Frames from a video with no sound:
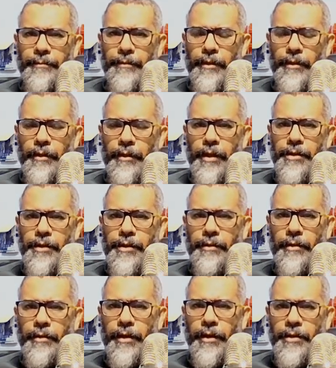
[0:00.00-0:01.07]
laser
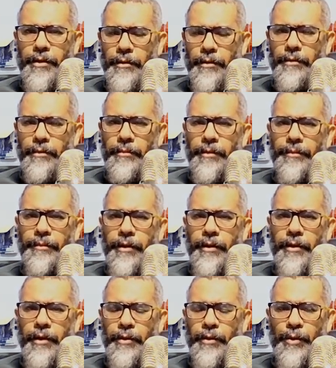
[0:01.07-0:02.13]
device between
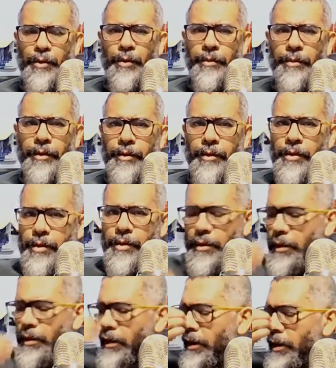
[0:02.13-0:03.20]
the two mirrors.
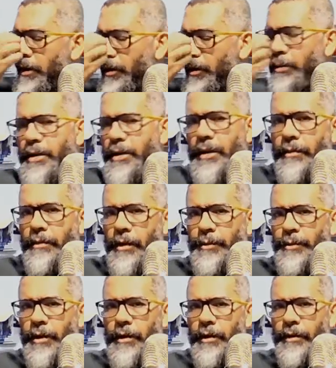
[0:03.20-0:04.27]
You must have an
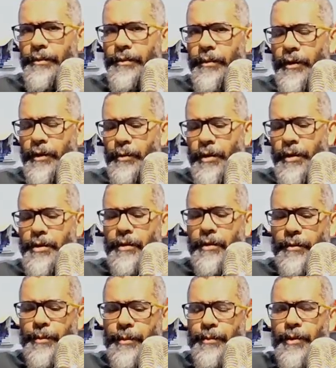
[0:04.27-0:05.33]
optical amplifier, you must have
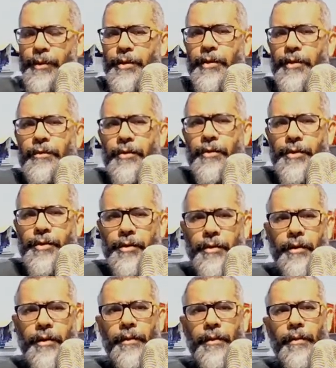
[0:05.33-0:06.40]
a population inversion.
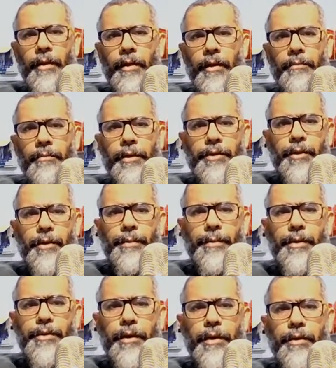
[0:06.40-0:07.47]
But
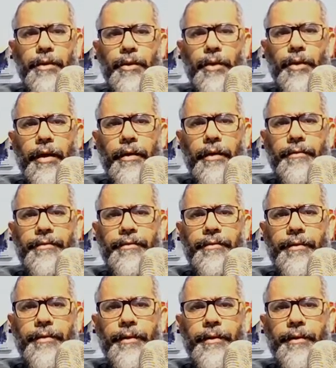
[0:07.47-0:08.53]
suppose that you have
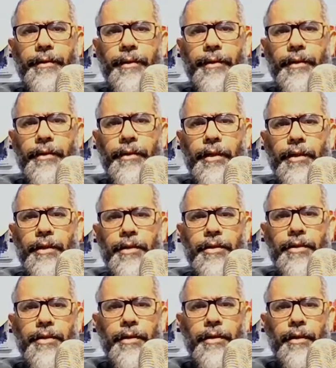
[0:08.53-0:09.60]

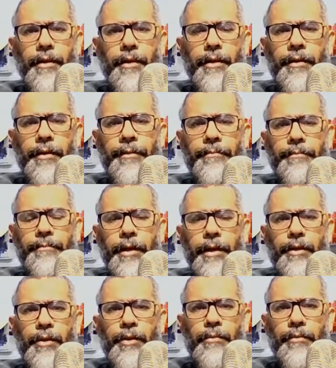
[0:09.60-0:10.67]
this
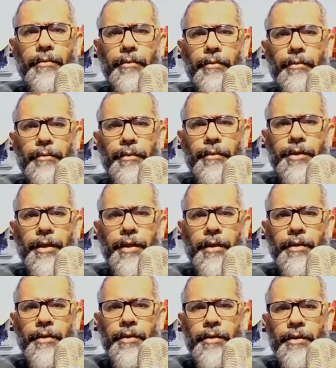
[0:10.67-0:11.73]
medium which
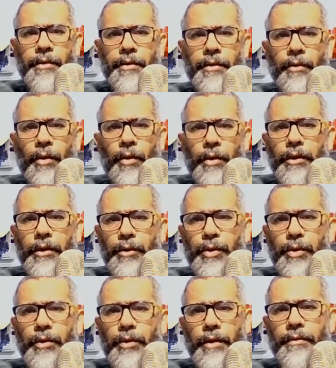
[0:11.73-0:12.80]
has only
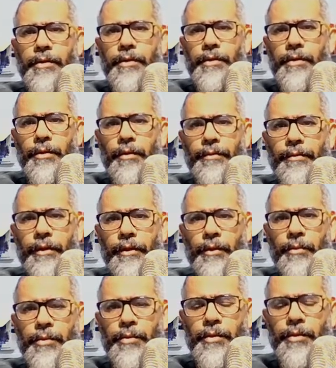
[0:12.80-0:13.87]
two levels of
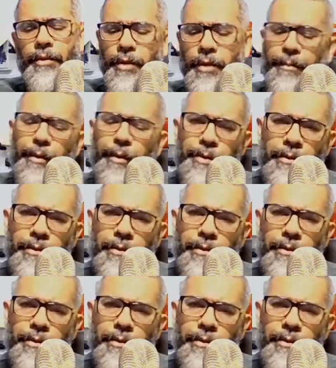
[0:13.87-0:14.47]
atoms. Suppose,